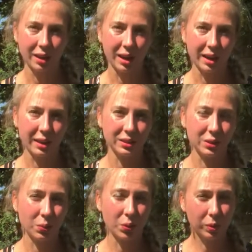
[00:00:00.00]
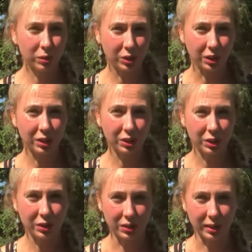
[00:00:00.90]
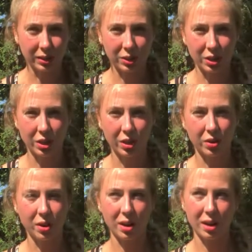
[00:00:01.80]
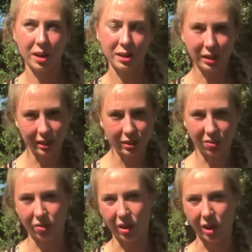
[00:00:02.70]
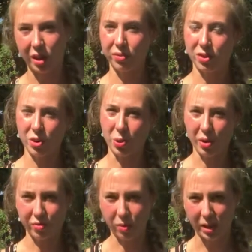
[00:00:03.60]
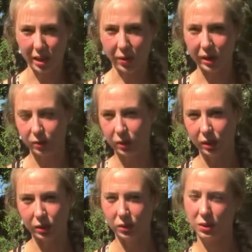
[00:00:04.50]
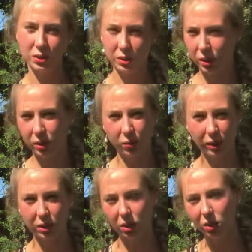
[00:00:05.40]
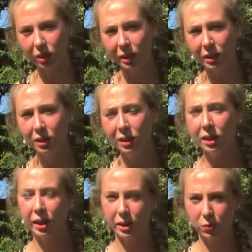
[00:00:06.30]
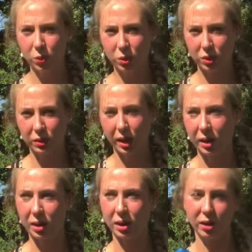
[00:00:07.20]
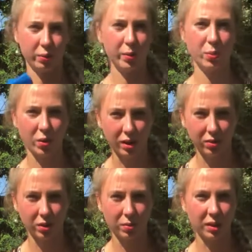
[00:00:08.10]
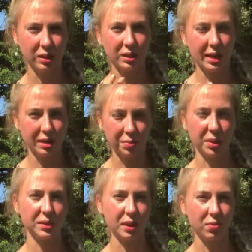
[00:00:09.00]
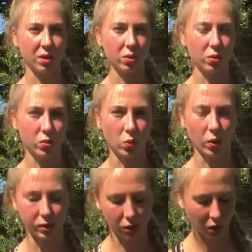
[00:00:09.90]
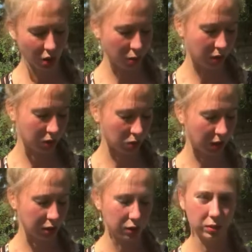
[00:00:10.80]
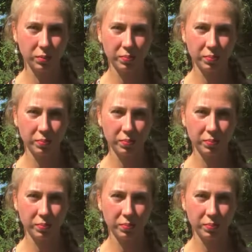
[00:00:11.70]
And what I'm going to do is use it to intensify a few quite familiar exercises. So there's nothing really new here. It's more just getting a little bit more out of them and taking them that step further if you're quite secure with those stretches.